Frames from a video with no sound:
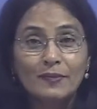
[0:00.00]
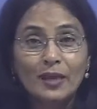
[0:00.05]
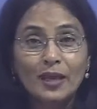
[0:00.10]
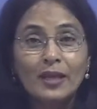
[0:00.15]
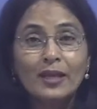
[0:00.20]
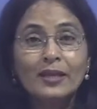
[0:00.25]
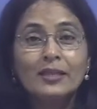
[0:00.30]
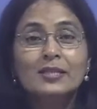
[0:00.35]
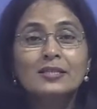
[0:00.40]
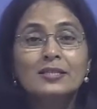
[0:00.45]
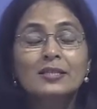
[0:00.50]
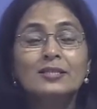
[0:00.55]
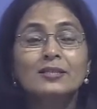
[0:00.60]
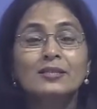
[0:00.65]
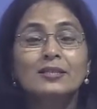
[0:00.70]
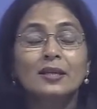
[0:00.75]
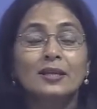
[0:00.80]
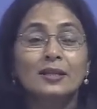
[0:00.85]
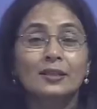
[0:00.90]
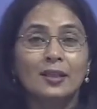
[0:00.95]
it is a
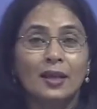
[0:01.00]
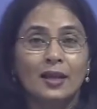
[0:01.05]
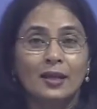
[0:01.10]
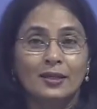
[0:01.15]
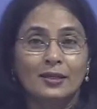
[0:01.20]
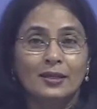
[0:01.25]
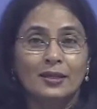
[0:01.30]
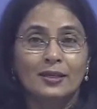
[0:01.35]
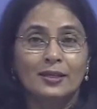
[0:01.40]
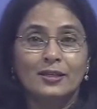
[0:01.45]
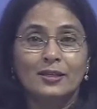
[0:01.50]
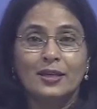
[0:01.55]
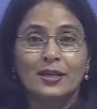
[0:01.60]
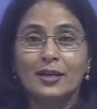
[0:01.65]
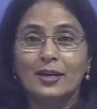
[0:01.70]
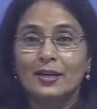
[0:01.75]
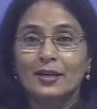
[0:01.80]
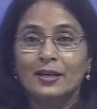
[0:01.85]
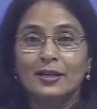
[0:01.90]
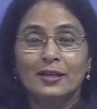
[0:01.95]
Stri Dhan.
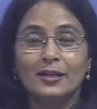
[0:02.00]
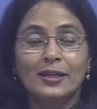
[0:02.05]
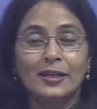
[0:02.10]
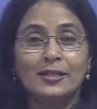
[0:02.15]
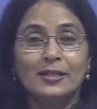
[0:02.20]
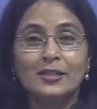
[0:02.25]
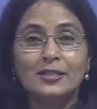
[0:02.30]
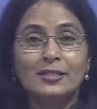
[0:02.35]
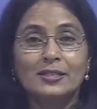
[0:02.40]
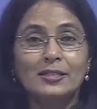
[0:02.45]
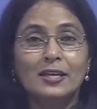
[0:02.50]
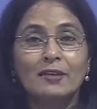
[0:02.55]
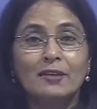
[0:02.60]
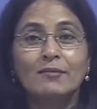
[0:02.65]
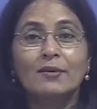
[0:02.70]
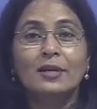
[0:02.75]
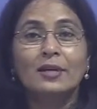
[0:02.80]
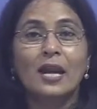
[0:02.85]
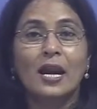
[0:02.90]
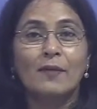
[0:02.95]
Indian ladies
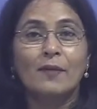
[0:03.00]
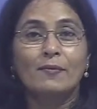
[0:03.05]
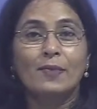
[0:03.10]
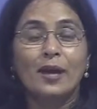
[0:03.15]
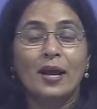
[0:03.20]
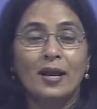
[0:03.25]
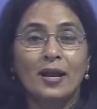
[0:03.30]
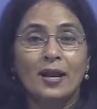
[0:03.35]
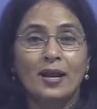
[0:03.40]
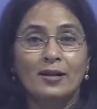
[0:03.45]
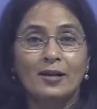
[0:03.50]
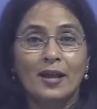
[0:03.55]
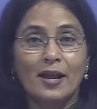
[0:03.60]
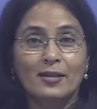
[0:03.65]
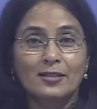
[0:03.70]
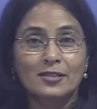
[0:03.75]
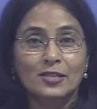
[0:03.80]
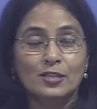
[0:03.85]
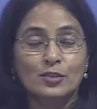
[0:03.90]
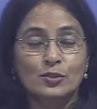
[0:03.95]
never had
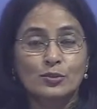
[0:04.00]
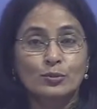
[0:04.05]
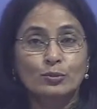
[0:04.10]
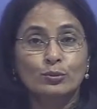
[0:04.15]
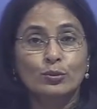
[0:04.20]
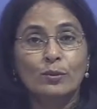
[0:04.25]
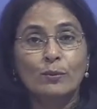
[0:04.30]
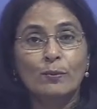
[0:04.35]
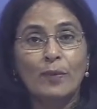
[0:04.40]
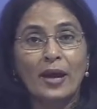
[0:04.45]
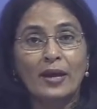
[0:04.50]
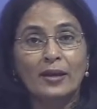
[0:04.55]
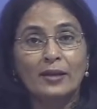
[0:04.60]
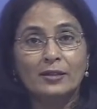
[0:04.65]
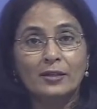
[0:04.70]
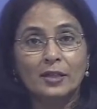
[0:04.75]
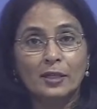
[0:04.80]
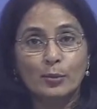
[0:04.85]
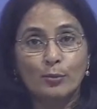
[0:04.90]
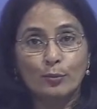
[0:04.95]
access to the
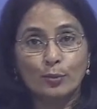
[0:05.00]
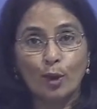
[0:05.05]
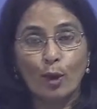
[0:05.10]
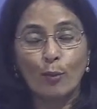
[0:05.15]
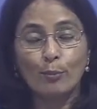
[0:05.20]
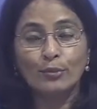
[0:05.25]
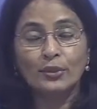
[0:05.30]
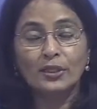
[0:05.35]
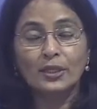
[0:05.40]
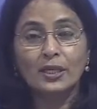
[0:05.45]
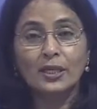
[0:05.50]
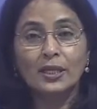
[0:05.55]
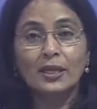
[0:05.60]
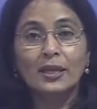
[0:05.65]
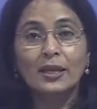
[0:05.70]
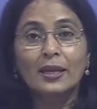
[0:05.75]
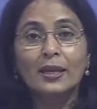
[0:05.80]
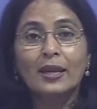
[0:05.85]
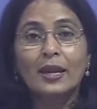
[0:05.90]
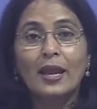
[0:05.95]
parental property,
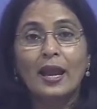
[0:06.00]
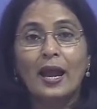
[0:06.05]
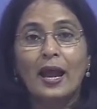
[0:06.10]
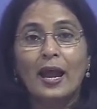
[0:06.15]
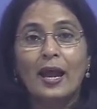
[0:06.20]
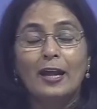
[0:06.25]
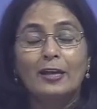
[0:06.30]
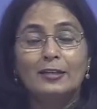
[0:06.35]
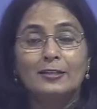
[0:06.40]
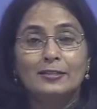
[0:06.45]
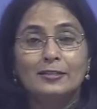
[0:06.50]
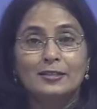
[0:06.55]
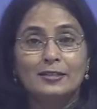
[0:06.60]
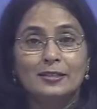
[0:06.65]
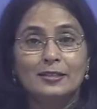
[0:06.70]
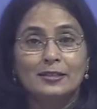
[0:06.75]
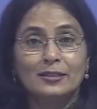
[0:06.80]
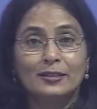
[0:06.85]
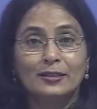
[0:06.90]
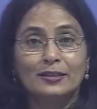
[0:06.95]
and
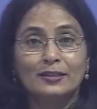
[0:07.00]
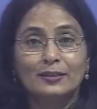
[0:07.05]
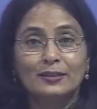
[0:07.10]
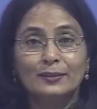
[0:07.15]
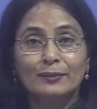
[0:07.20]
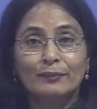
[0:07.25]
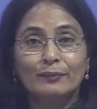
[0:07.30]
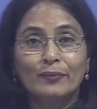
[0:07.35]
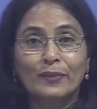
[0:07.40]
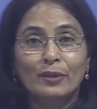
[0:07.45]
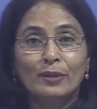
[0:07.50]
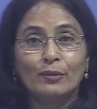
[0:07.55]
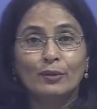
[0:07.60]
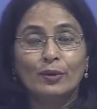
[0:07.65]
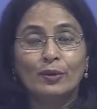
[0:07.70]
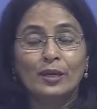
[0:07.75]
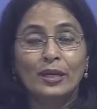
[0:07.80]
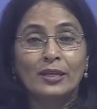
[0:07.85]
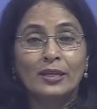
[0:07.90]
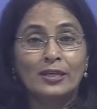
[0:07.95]

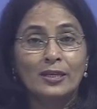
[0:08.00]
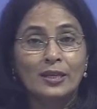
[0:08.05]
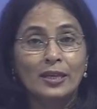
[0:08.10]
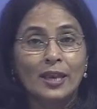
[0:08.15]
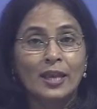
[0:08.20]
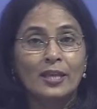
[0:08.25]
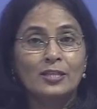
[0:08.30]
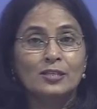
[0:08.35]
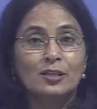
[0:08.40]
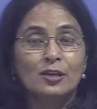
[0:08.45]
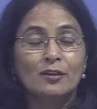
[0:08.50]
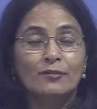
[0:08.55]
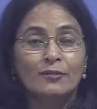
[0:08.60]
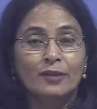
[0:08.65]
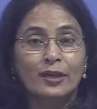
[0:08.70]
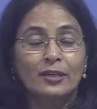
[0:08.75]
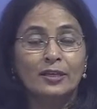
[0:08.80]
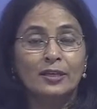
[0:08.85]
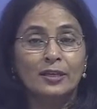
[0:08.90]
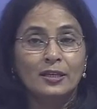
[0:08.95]
in case of
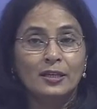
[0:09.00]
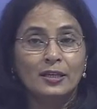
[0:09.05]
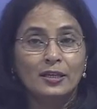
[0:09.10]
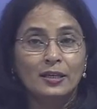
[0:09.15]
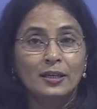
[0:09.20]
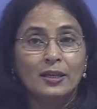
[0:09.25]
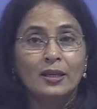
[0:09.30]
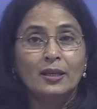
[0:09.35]
any